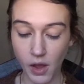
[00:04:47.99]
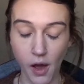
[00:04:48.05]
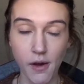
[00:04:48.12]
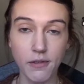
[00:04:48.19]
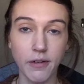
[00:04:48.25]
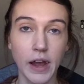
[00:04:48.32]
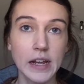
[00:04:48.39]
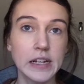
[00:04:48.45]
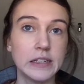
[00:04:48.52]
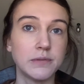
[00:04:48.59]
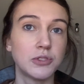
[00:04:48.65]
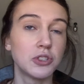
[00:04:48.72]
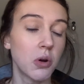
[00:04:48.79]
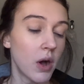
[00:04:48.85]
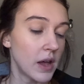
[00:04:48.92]
Alrighty,
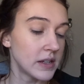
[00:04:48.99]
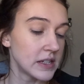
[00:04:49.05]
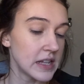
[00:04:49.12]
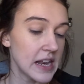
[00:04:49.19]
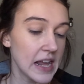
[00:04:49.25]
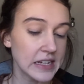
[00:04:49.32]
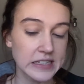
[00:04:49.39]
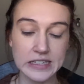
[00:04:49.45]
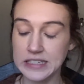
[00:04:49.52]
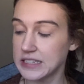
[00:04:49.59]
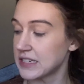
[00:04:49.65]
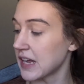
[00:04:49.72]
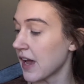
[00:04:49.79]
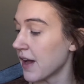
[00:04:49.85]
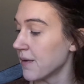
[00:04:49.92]
so on to the next
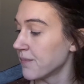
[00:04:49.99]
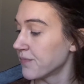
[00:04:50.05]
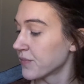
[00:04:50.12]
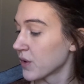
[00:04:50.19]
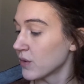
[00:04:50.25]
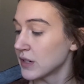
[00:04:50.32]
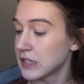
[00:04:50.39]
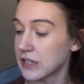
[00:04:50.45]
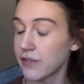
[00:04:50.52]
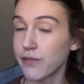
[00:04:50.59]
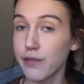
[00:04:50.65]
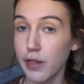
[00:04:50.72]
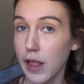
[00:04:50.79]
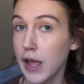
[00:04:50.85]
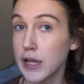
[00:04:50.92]
step. I'm just
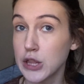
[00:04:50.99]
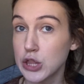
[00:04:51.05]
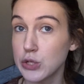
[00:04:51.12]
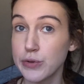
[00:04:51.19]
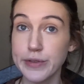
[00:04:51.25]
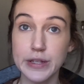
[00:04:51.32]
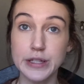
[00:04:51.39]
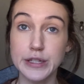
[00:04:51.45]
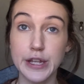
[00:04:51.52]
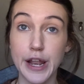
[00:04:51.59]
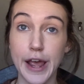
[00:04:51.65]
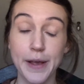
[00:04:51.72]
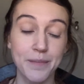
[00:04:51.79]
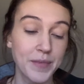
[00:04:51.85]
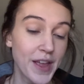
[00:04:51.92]
flying through this
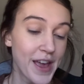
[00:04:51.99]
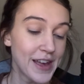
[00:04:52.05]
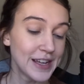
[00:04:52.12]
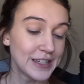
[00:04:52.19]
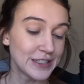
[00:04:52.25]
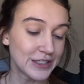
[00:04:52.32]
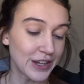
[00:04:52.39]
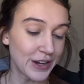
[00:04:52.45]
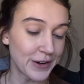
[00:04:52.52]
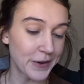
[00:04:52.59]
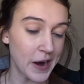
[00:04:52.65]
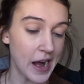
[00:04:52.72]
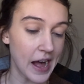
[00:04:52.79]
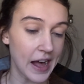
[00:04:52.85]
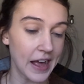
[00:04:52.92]
today.
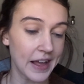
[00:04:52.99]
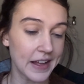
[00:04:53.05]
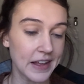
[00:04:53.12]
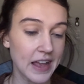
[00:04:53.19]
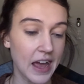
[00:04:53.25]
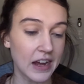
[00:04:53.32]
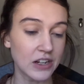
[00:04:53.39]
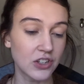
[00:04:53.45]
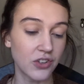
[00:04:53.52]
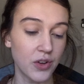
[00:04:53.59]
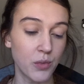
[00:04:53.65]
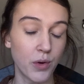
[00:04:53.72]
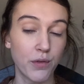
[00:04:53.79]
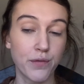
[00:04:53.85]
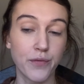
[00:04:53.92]
So I actually
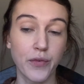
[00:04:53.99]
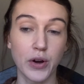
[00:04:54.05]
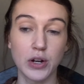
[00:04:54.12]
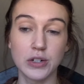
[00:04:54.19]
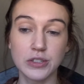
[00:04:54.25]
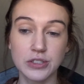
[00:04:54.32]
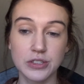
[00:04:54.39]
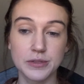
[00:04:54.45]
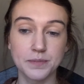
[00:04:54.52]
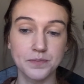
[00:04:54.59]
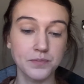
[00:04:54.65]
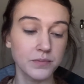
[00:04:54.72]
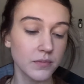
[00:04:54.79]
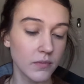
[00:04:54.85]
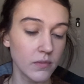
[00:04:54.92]
will first
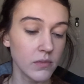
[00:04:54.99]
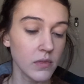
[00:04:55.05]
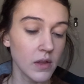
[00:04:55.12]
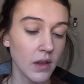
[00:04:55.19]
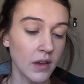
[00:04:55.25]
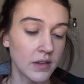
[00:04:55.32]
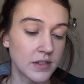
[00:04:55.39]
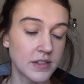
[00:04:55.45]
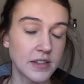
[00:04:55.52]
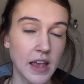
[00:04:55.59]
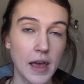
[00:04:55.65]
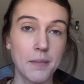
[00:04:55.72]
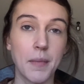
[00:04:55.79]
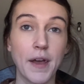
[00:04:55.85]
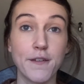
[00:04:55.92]

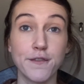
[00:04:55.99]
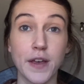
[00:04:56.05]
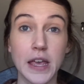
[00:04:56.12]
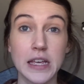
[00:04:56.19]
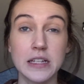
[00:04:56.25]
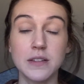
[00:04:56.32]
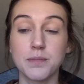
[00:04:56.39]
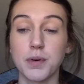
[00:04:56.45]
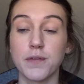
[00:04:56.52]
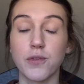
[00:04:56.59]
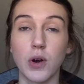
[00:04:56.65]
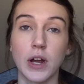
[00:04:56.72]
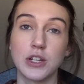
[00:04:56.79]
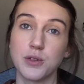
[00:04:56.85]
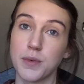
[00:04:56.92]
set my face
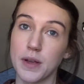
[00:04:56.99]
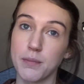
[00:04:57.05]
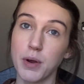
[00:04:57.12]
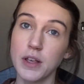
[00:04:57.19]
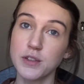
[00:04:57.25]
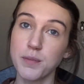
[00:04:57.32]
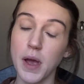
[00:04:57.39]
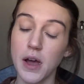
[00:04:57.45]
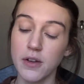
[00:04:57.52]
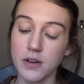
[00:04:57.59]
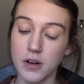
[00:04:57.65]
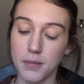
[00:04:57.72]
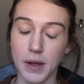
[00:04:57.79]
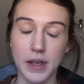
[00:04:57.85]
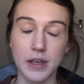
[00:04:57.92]
before I do my pressed
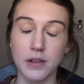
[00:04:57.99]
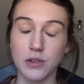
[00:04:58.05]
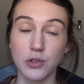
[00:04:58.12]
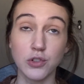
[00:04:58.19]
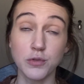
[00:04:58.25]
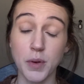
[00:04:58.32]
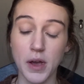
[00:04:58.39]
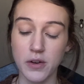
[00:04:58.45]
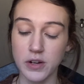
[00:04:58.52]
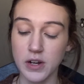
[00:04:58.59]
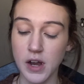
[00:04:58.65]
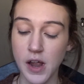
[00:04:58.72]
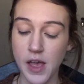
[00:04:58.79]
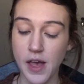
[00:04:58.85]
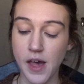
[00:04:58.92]
powder or my loose
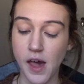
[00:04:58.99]
powder.